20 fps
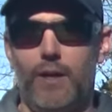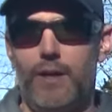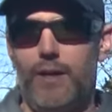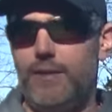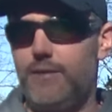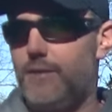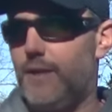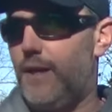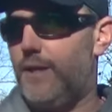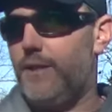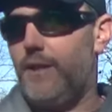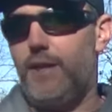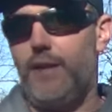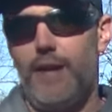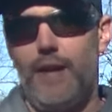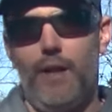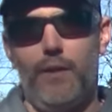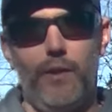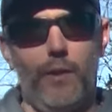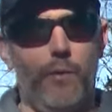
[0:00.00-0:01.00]
Inside the
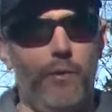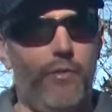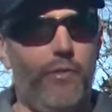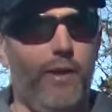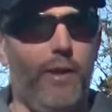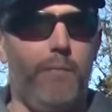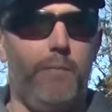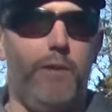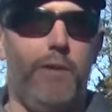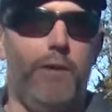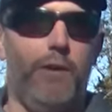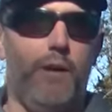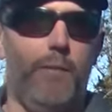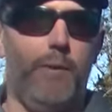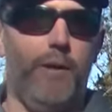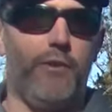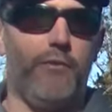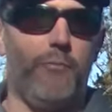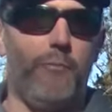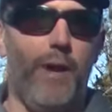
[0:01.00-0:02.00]
canal, the only thing I've been hearing
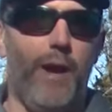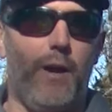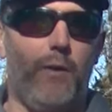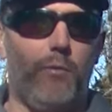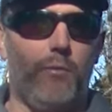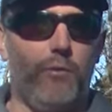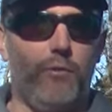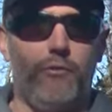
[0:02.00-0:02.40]
about is mackerel.